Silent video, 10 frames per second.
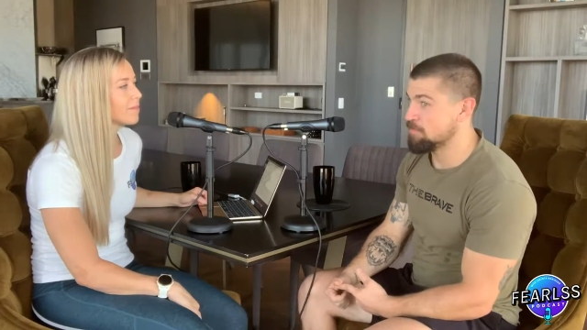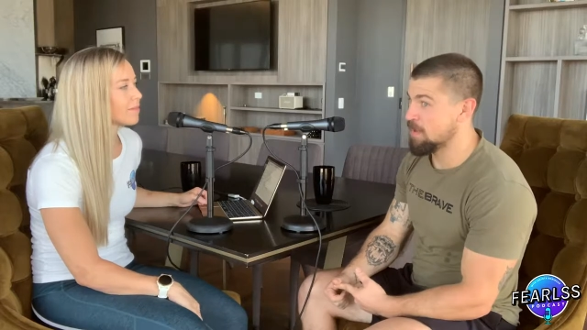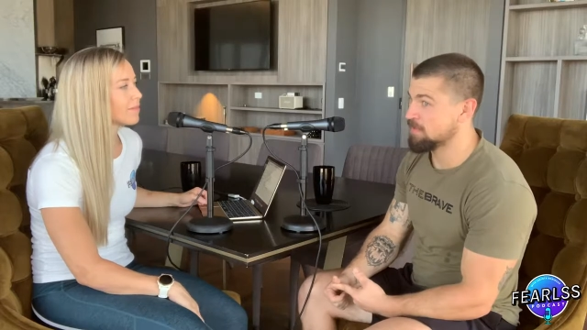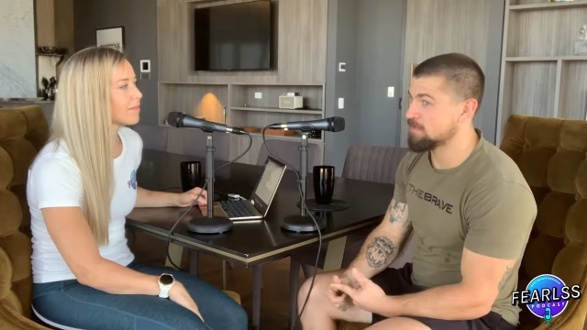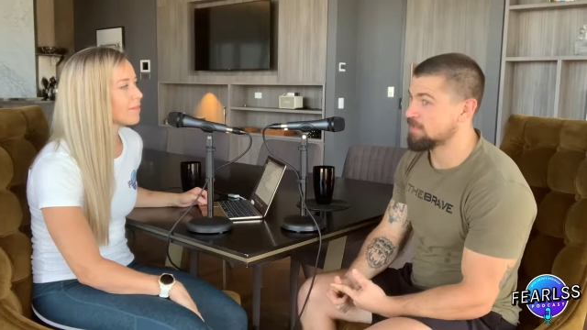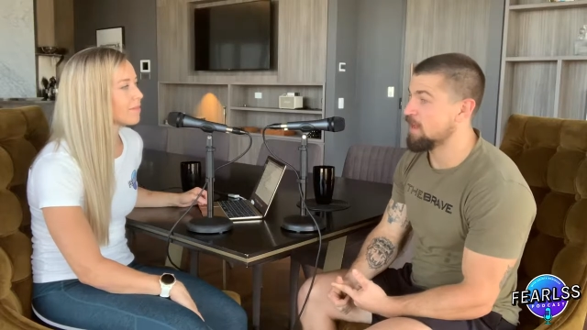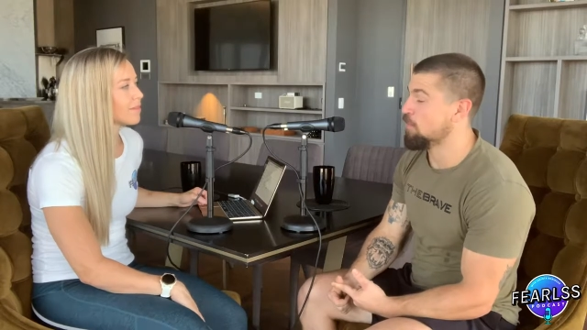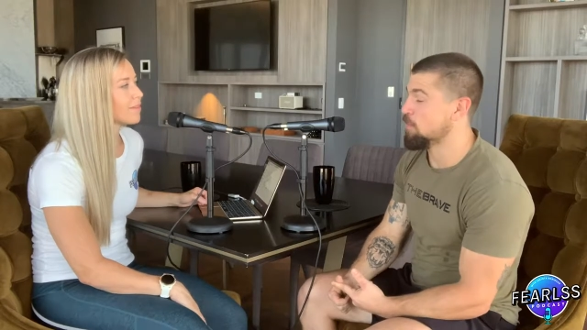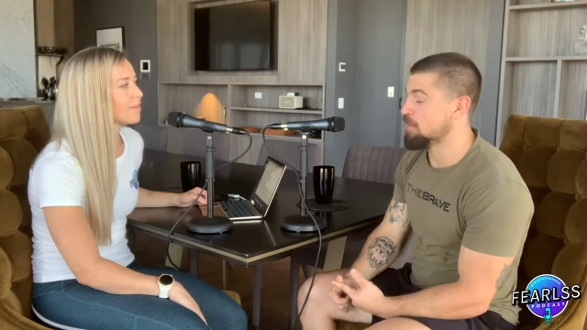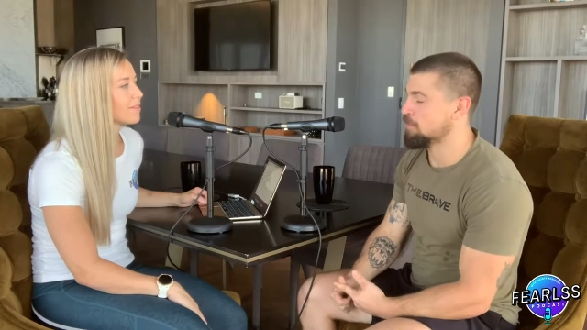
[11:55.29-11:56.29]
Speaker 1: about to
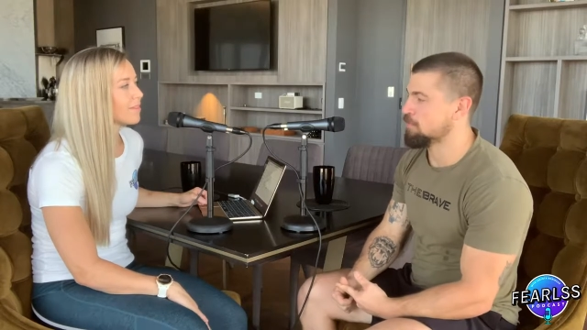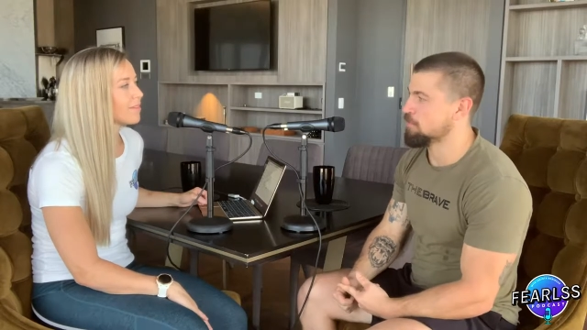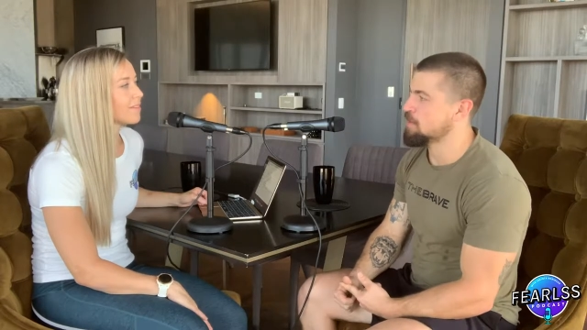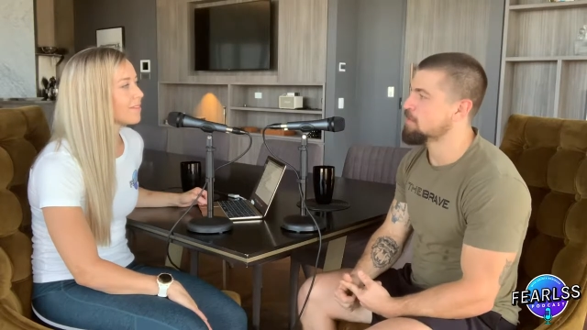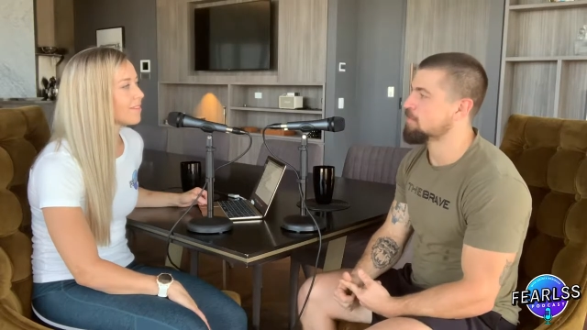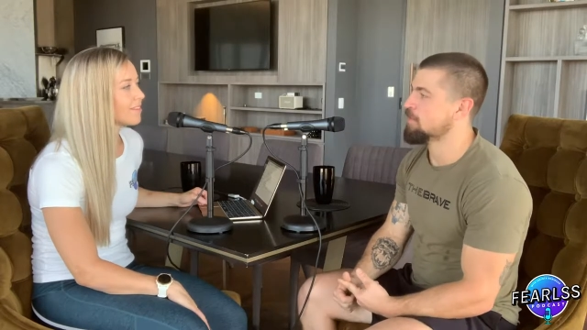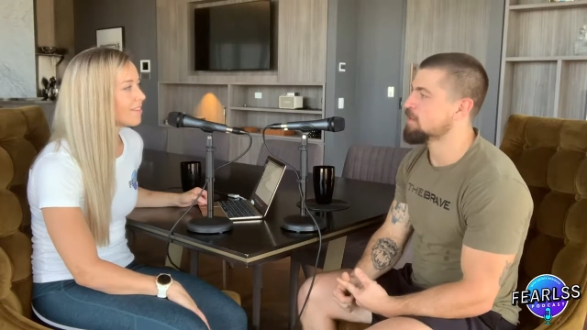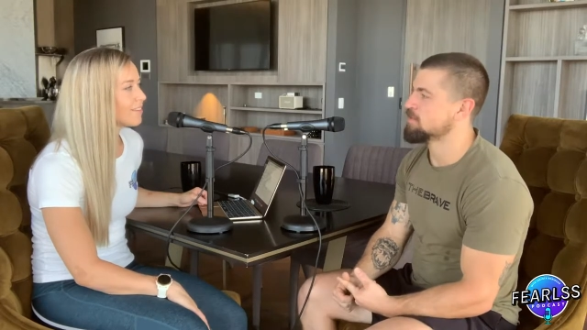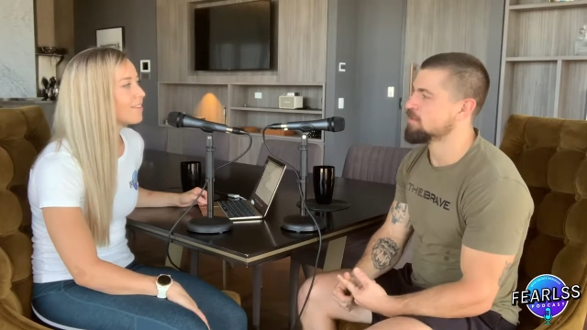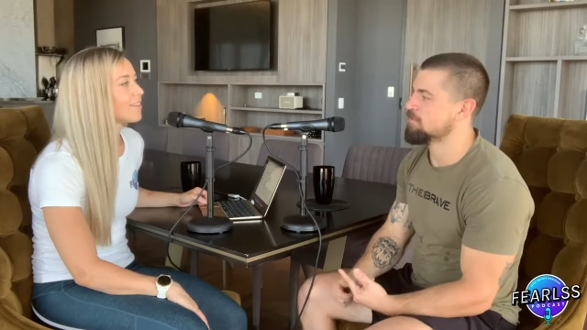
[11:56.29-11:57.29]
start week three of
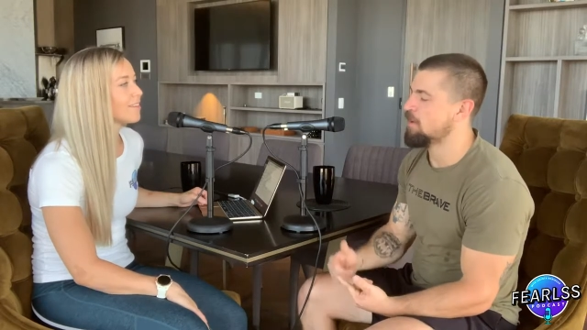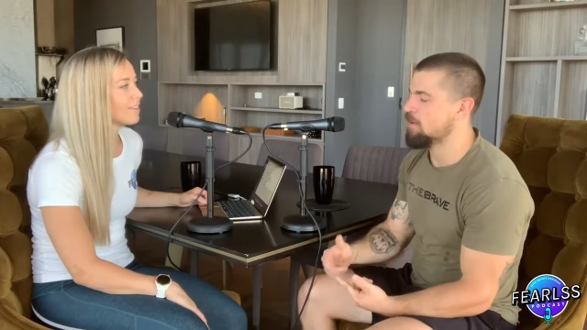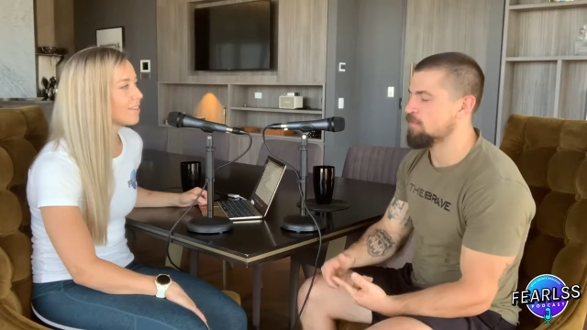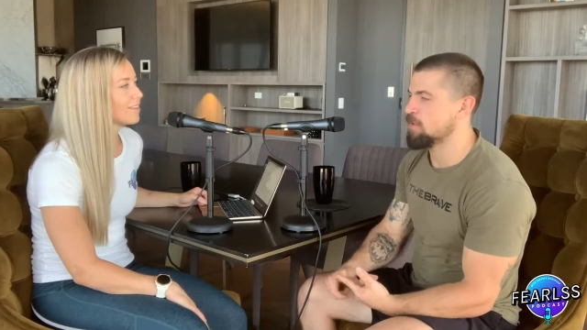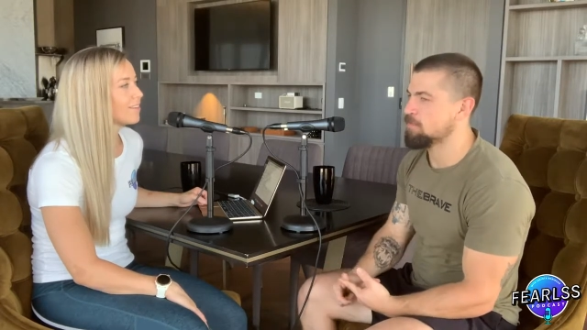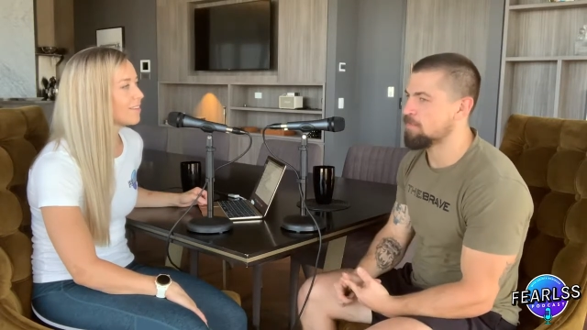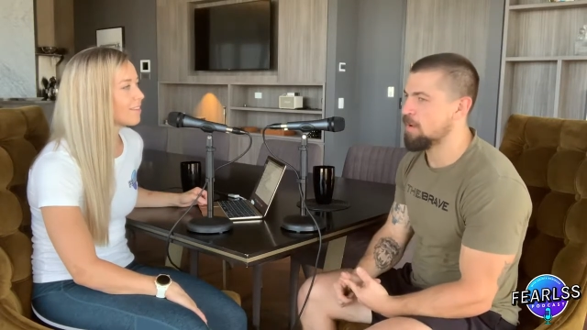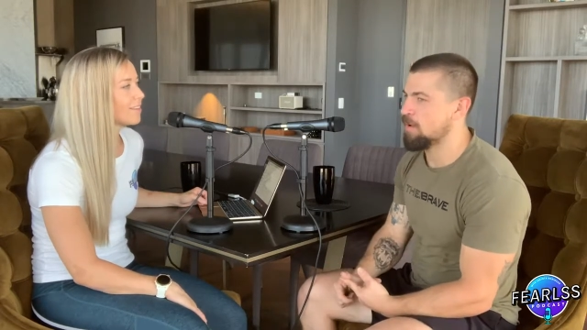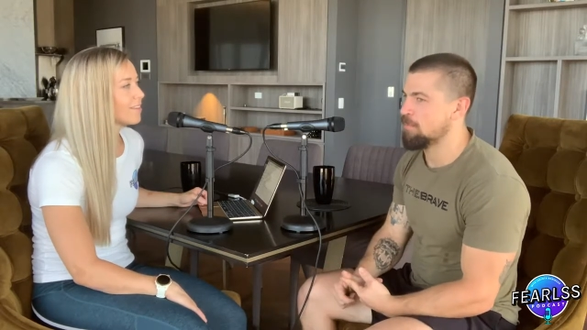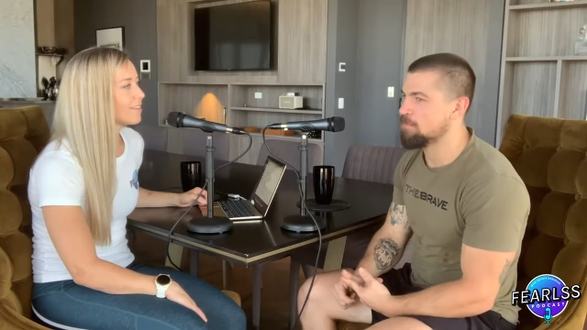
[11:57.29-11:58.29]
that, so it's a five week
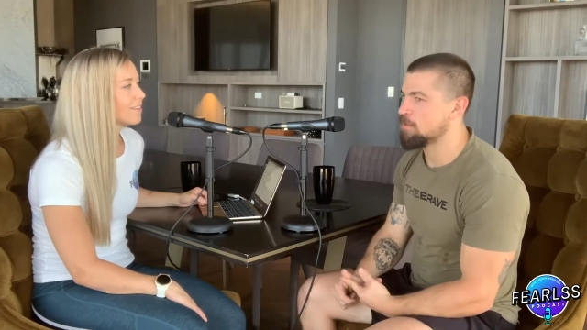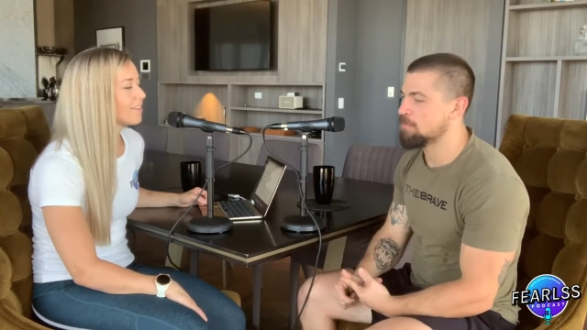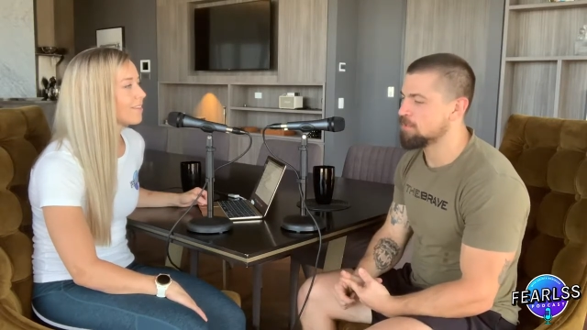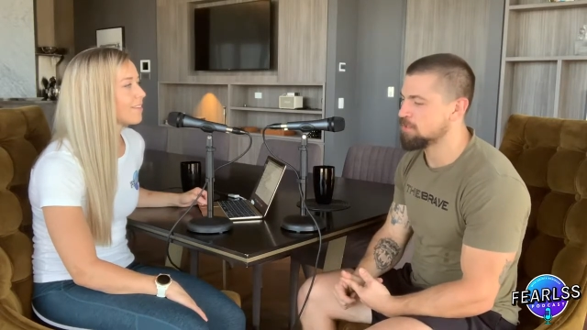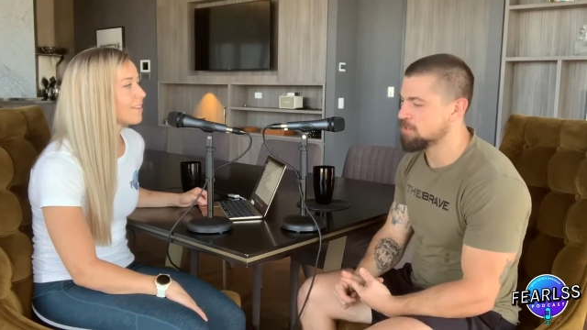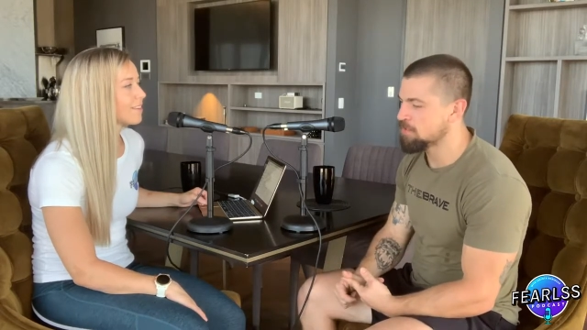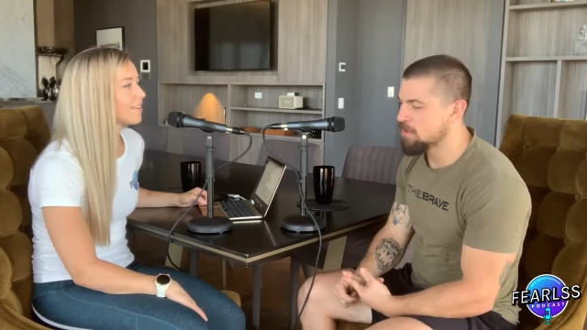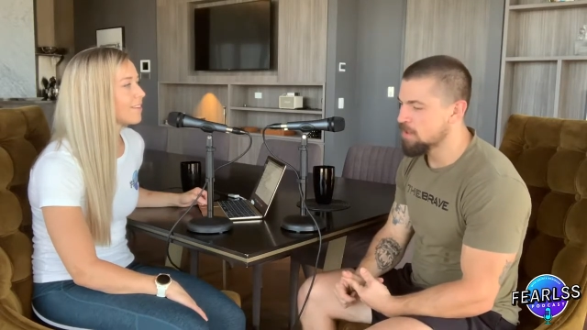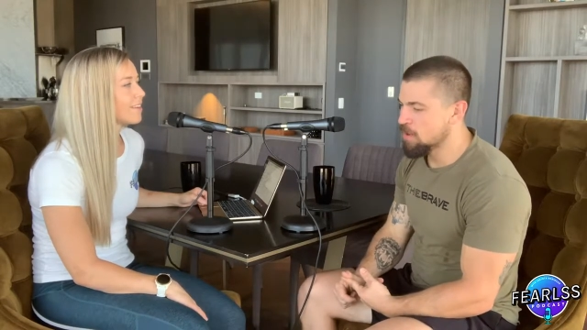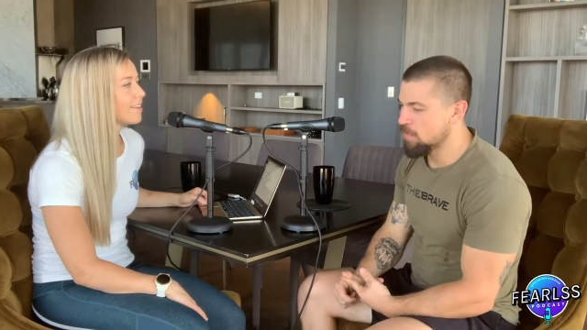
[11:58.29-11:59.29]
um, competition.
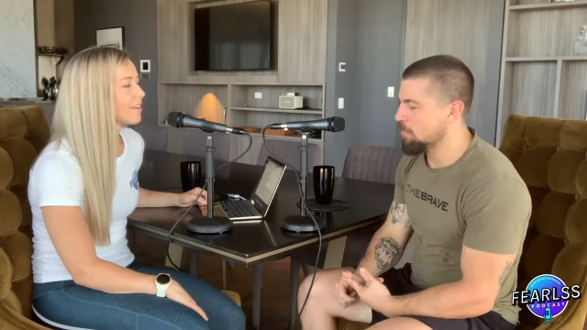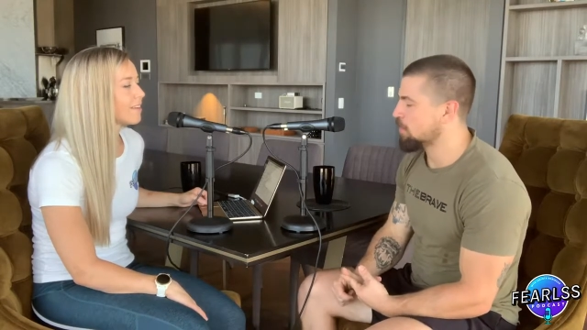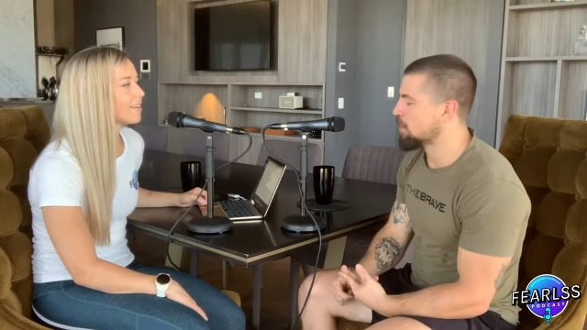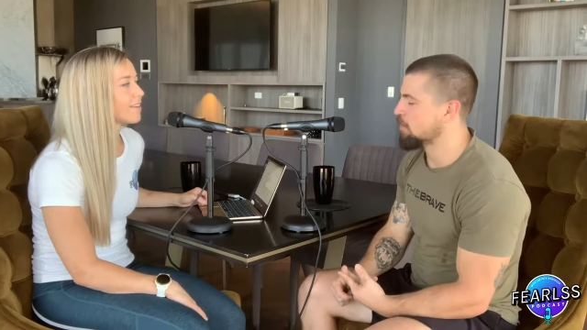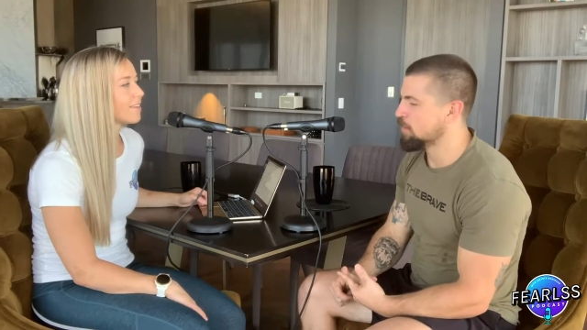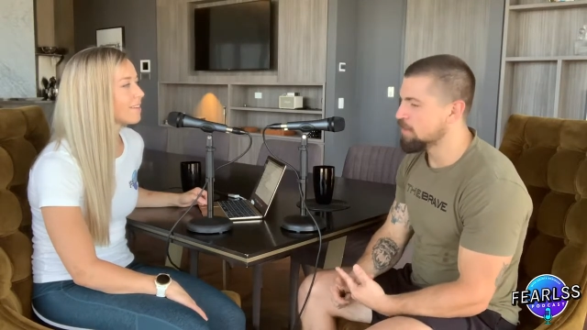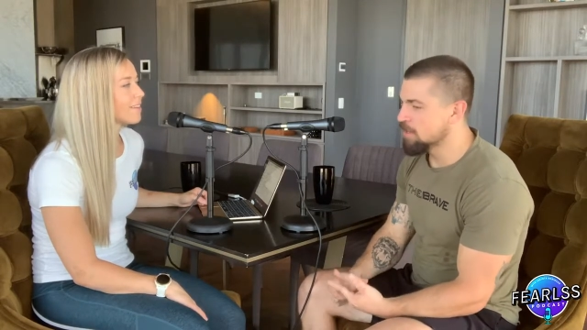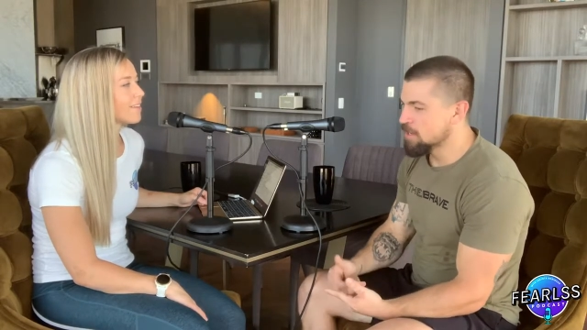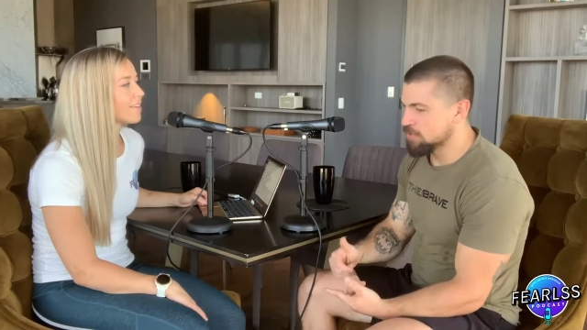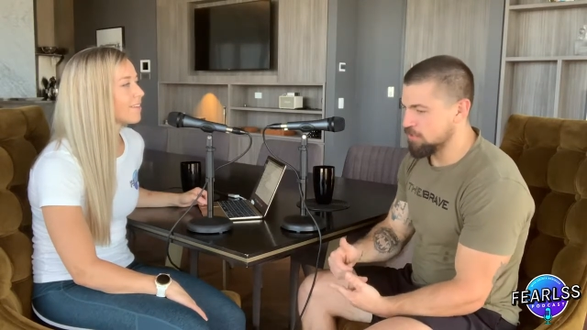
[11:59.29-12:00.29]
Yeah, one workout a
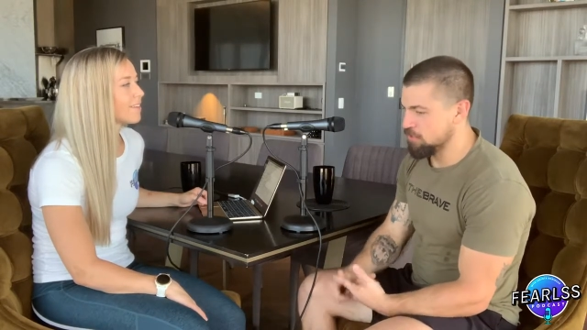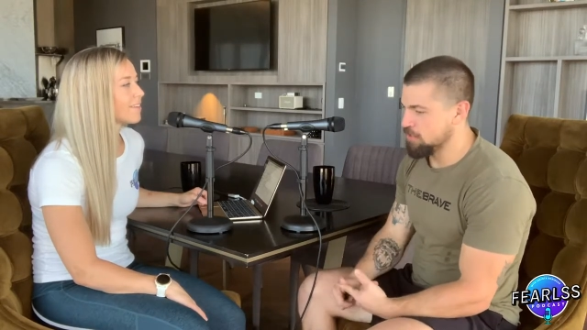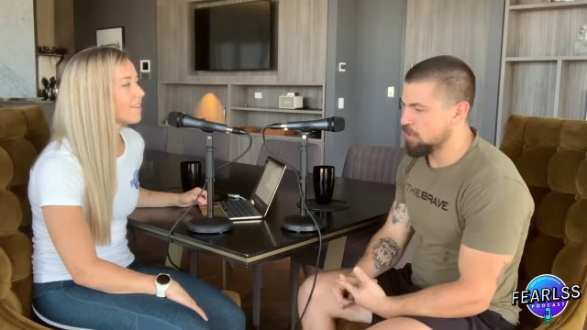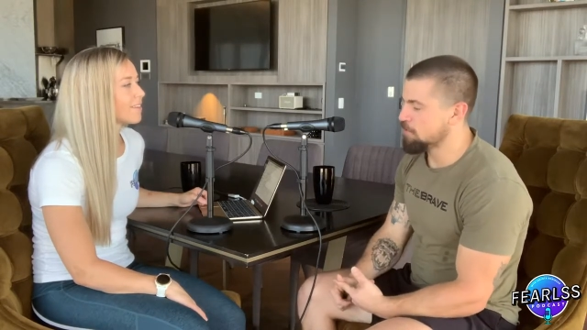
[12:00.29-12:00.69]
week. So you do the